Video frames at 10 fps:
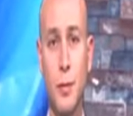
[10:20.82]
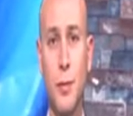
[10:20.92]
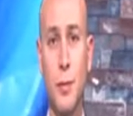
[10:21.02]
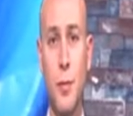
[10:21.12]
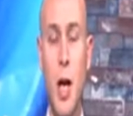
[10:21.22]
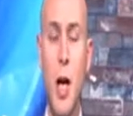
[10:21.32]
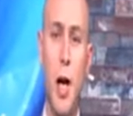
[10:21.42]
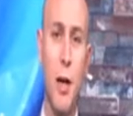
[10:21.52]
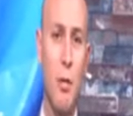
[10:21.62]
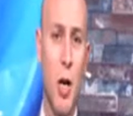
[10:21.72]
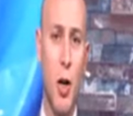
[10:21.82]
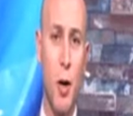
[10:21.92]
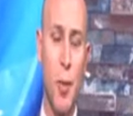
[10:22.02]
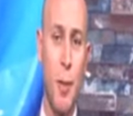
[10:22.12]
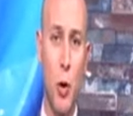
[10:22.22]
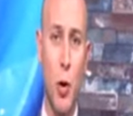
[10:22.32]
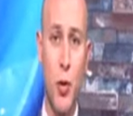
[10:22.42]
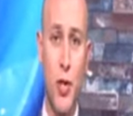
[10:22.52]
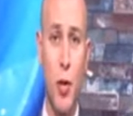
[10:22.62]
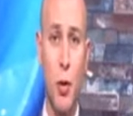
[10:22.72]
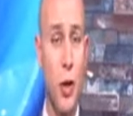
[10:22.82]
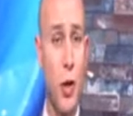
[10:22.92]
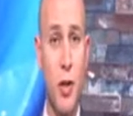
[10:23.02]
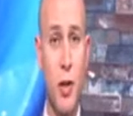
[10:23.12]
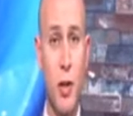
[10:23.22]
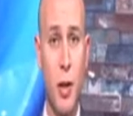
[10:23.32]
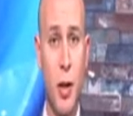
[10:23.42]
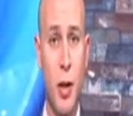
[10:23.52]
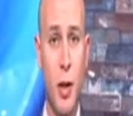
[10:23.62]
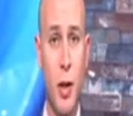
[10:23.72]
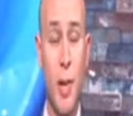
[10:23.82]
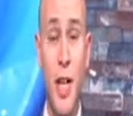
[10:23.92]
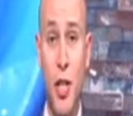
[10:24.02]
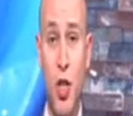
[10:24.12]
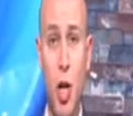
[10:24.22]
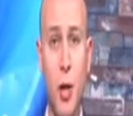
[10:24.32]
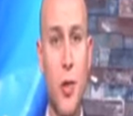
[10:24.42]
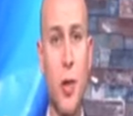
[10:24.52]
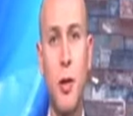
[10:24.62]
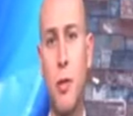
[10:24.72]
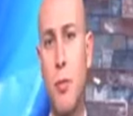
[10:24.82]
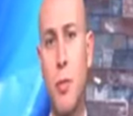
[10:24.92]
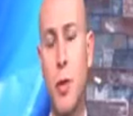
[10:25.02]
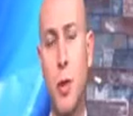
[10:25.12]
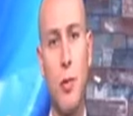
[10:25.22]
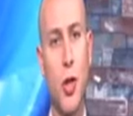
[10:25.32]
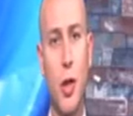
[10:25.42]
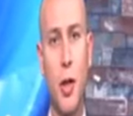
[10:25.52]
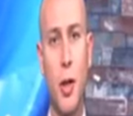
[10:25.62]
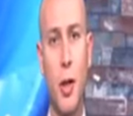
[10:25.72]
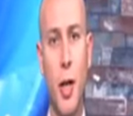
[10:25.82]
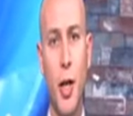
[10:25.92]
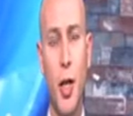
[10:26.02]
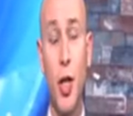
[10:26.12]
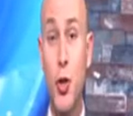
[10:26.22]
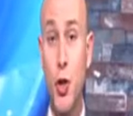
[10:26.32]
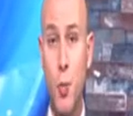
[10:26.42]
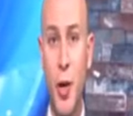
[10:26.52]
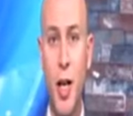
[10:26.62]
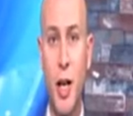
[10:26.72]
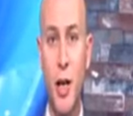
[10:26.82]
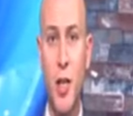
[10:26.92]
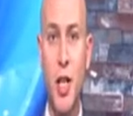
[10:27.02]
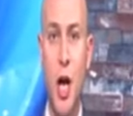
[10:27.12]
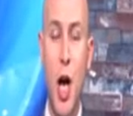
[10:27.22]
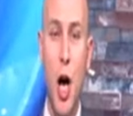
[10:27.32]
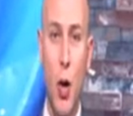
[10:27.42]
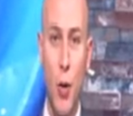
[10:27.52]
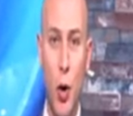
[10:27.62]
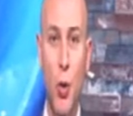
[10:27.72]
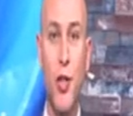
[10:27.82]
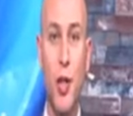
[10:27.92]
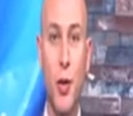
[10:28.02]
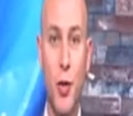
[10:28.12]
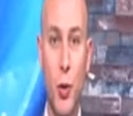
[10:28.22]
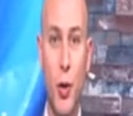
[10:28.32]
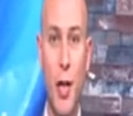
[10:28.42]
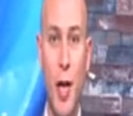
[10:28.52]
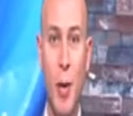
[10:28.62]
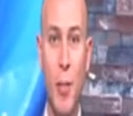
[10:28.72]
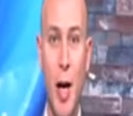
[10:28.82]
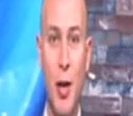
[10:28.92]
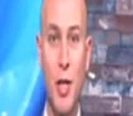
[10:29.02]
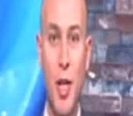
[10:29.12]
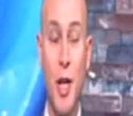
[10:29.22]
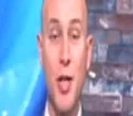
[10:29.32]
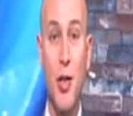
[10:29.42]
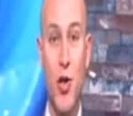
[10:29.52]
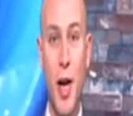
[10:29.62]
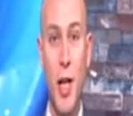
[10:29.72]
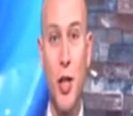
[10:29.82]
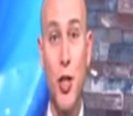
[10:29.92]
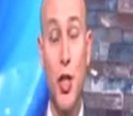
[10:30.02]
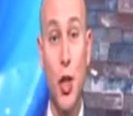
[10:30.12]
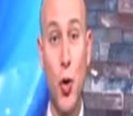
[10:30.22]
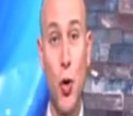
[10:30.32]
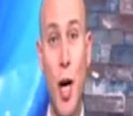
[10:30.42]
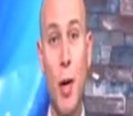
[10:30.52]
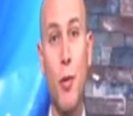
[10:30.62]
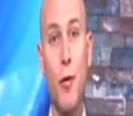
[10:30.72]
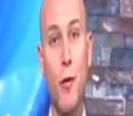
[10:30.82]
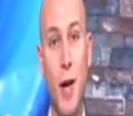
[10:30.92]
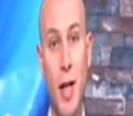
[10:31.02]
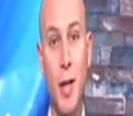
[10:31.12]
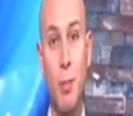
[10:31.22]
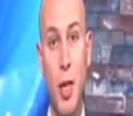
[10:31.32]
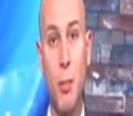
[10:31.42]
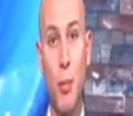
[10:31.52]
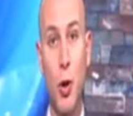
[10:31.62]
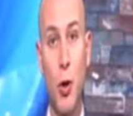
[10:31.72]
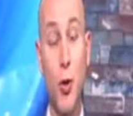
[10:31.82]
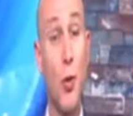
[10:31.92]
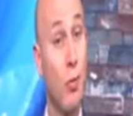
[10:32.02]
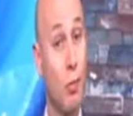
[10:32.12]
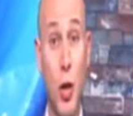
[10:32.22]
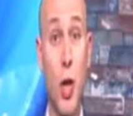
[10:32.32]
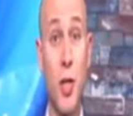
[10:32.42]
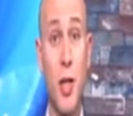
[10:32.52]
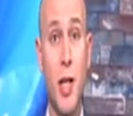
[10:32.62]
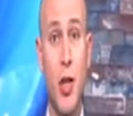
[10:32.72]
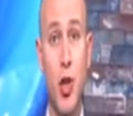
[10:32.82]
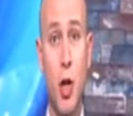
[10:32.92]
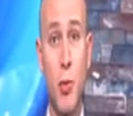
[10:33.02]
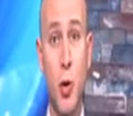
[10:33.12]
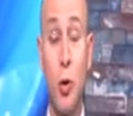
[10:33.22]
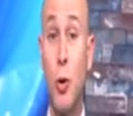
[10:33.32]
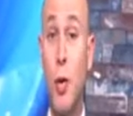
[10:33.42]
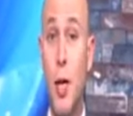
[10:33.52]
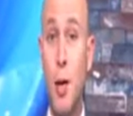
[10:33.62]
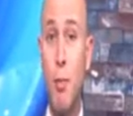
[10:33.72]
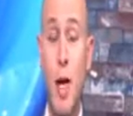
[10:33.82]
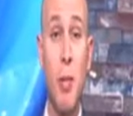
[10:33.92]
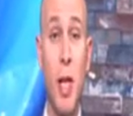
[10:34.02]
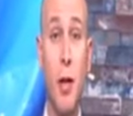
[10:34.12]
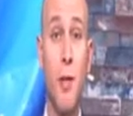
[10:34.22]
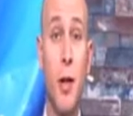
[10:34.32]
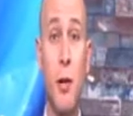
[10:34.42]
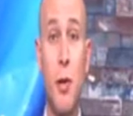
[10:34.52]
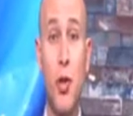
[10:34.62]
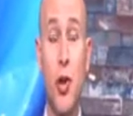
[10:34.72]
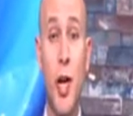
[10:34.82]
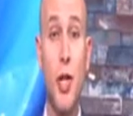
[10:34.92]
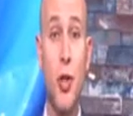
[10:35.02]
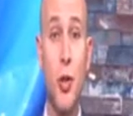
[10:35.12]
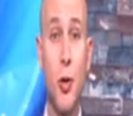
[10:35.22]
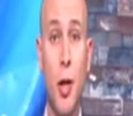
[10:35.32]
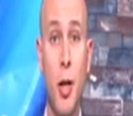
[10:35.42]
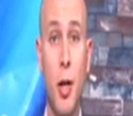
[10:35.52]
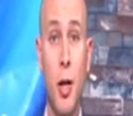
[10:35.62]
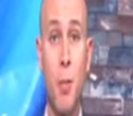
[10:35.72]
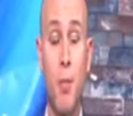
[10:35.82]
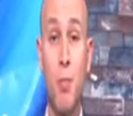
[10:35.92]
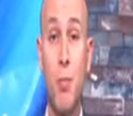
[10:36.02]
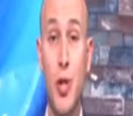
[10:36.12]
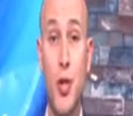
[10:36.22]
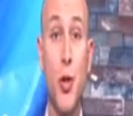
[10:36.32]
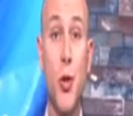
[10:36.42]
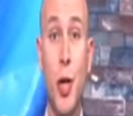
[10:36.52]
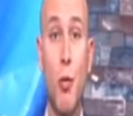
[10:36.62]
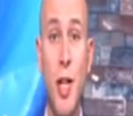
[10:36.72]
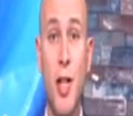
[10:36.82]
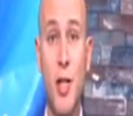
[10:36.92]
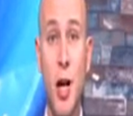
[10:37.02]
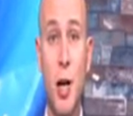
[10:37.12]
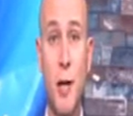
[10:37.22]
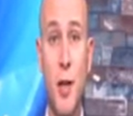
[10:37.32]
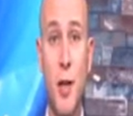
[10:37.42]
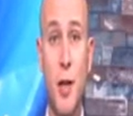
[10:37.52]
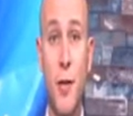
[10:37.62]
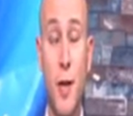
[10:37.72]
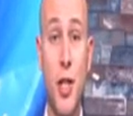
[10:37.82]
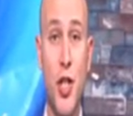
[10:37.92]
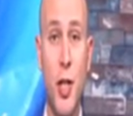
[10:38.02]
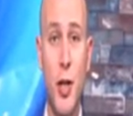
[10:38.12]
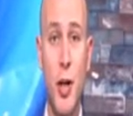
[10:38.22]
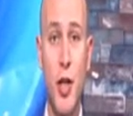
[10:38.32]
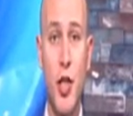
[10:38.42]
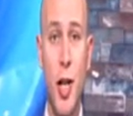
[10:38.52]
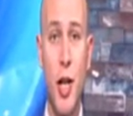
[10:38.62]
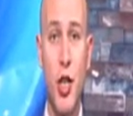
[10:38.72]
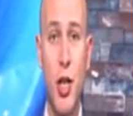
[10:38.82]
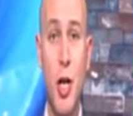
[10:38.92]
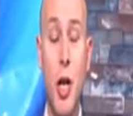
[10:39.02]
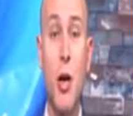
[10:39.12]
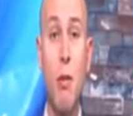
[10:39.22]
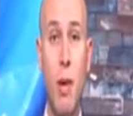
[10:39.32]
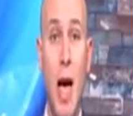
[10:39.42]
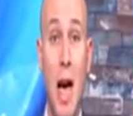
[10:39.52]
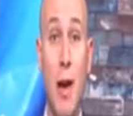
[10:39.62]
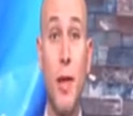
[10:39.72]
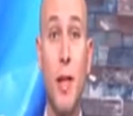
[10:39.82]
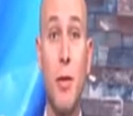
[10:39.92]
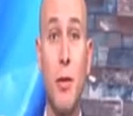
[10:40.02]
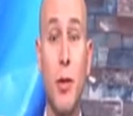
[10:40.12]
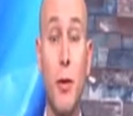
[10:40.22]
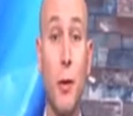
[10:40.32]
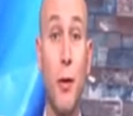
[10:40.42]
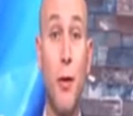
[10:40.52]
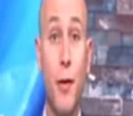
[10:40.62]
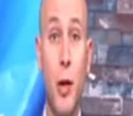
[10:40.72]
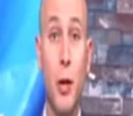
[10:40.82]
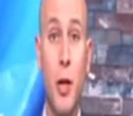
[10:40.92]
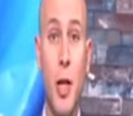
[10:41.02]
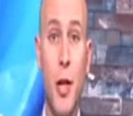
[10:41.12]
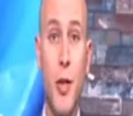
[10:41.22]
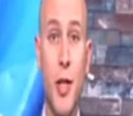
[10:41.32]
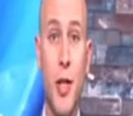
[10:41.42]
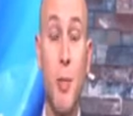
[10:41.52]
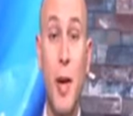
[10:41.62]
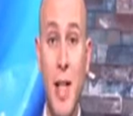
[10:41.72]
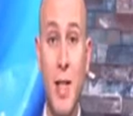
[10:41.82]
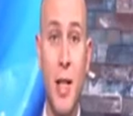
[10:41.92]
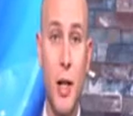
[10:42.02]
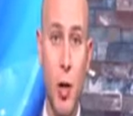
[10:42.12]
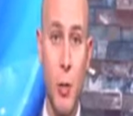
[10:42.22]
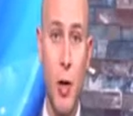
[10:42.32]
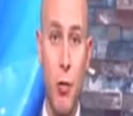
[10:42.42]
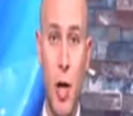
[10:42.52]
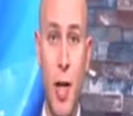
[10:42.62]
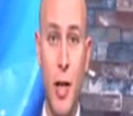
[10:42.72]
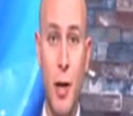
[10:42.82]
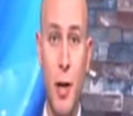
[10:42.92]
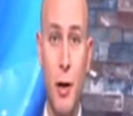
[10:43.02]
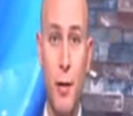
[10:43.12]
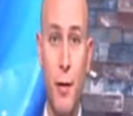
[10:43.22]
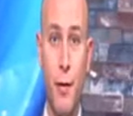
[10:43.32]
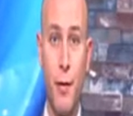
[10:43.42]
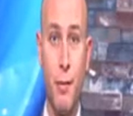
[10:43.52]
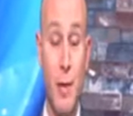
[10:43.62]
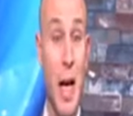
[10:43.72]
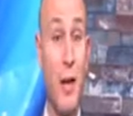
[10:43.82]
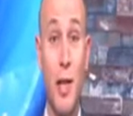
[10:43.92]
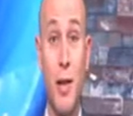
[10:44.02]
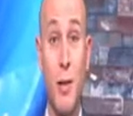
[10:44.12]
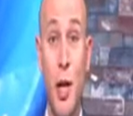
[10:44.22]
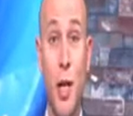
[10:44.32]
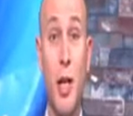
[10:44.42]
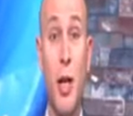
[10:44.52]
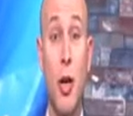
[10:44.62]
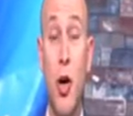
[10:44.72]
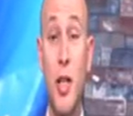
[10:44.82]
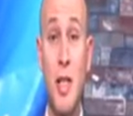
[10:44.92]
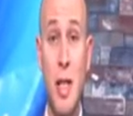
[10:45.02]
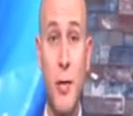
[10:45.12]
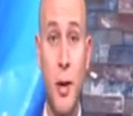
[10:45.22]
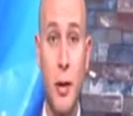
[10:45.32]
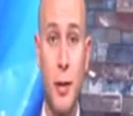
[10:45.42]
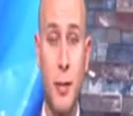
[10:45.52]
Mm-hmm. And a lot of people also lost many jobs and took huge pay cuts. Are we also talking about trying to secure and provide people who lost their jobs, or maybe even trying to pursue careers after finishing their education, having to fulfill this basic human right of earning an honest living?